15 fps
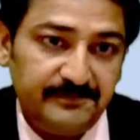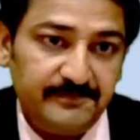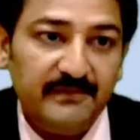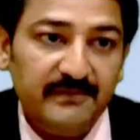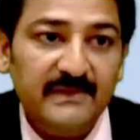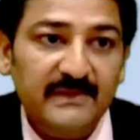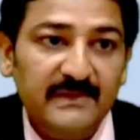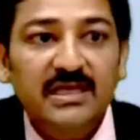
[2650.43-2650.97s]

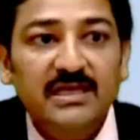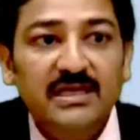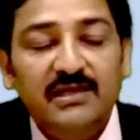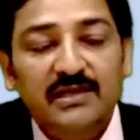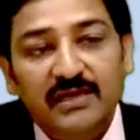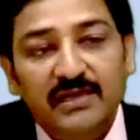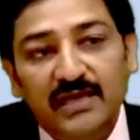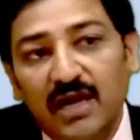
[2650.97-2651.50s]
Now,
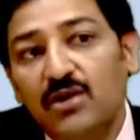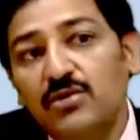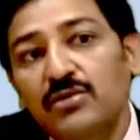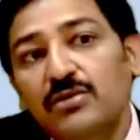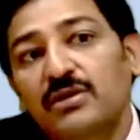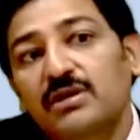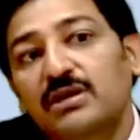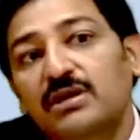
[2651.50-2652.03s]

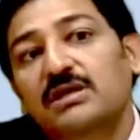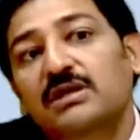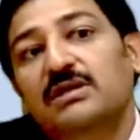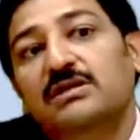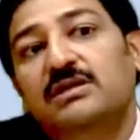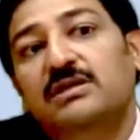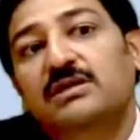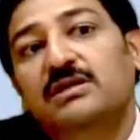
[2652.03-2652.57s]
the
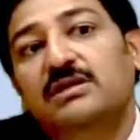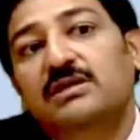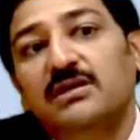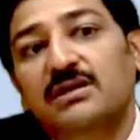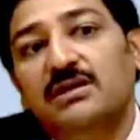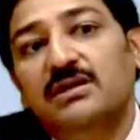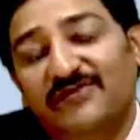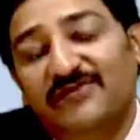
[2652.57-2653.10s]
differentiation
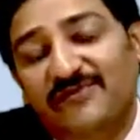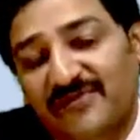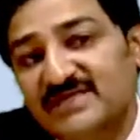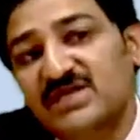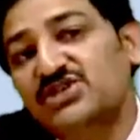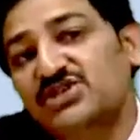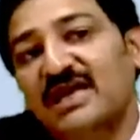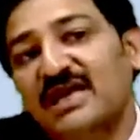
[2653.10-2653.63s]
can be
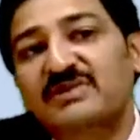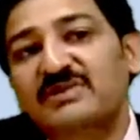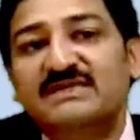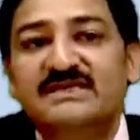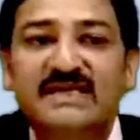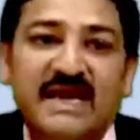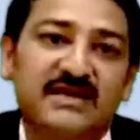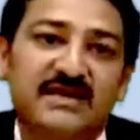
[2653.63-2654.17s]
said
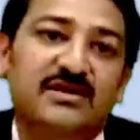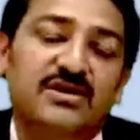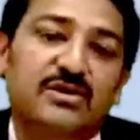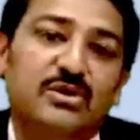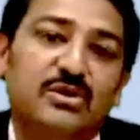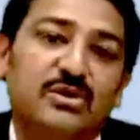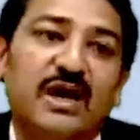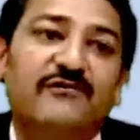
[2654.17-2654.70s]
to
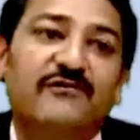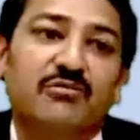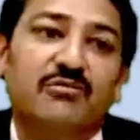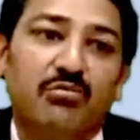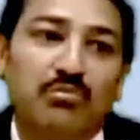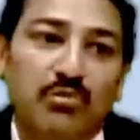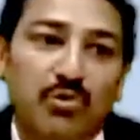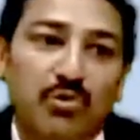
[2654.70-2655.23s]
have
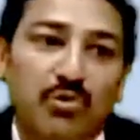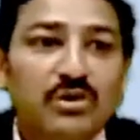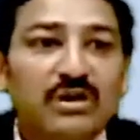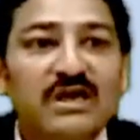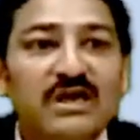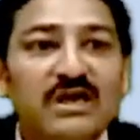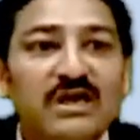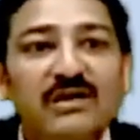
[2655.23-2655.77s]
more
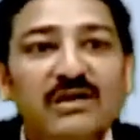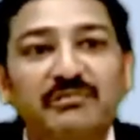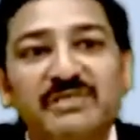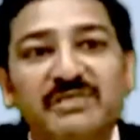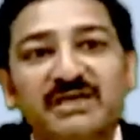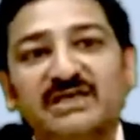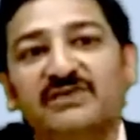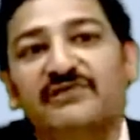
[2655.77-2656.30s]
competitive
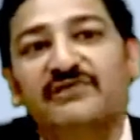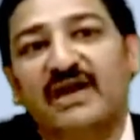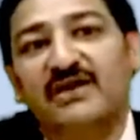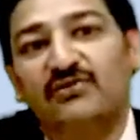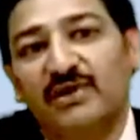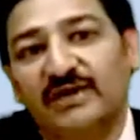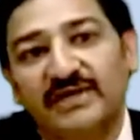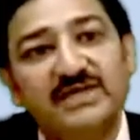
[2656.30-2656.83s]
advantage
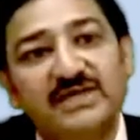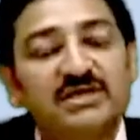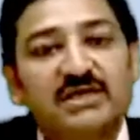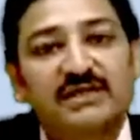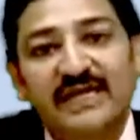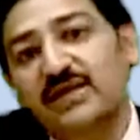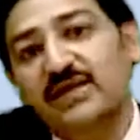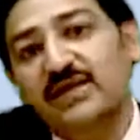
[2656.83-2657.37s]

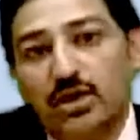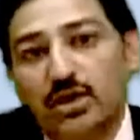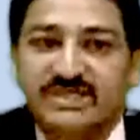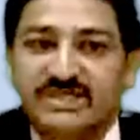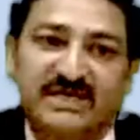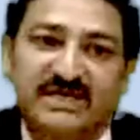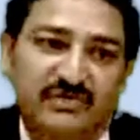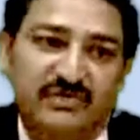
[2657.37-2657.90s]
than the
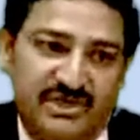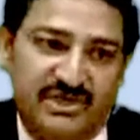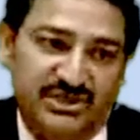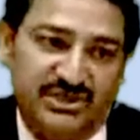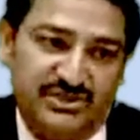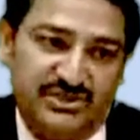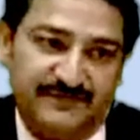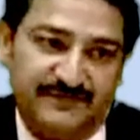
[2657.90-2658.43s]
cost
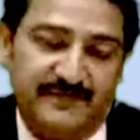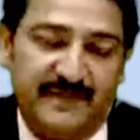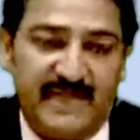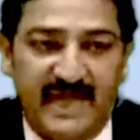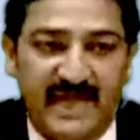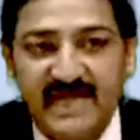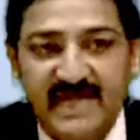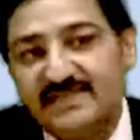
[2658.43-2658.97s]
advantage,
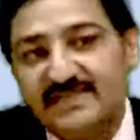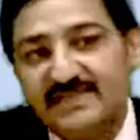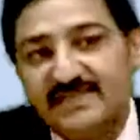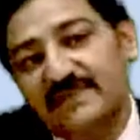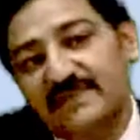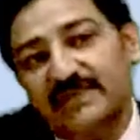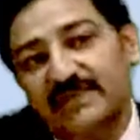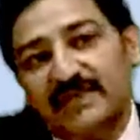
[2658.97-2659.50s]

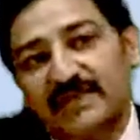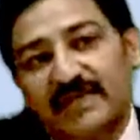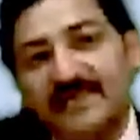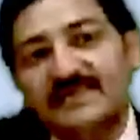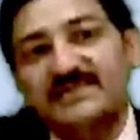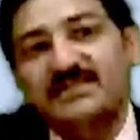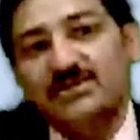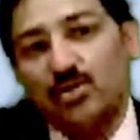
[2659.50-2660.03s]
as
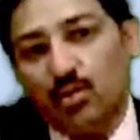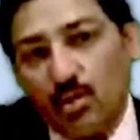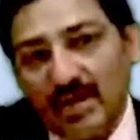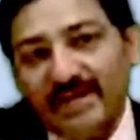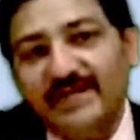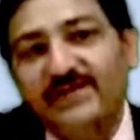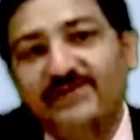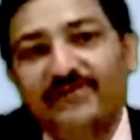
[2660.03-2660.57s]
it
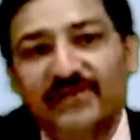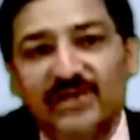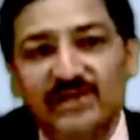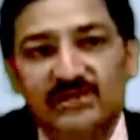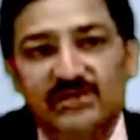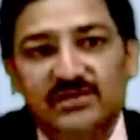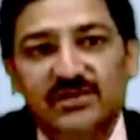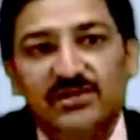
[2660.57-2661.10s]
is quite
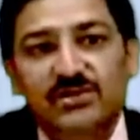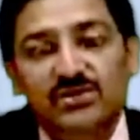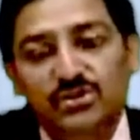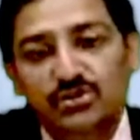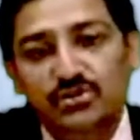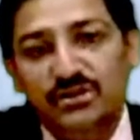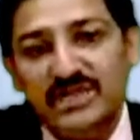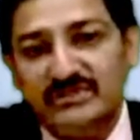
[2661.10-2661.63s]
difficult
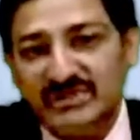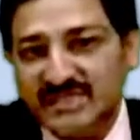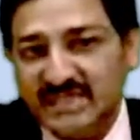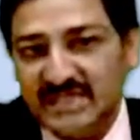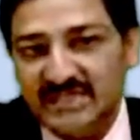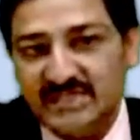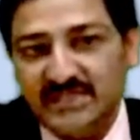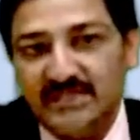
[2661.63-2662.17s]
to
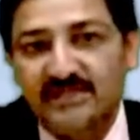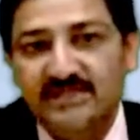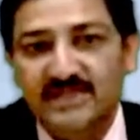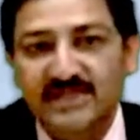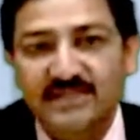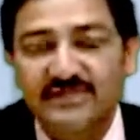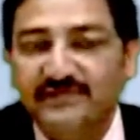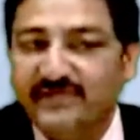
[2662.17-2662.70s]
imitate
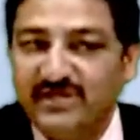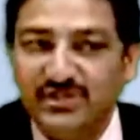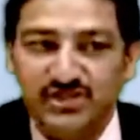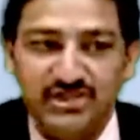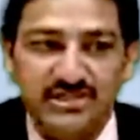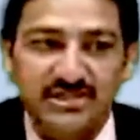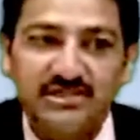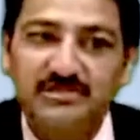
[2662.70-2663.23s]
the
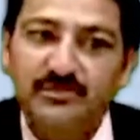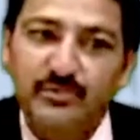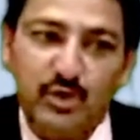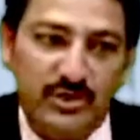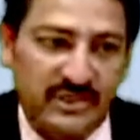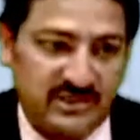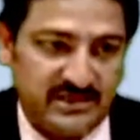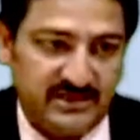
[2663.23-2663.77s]
differentiated
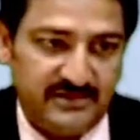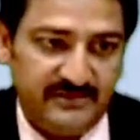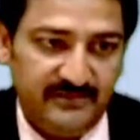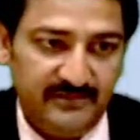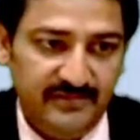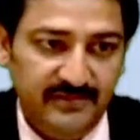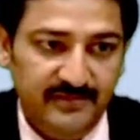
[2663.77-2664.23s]
products.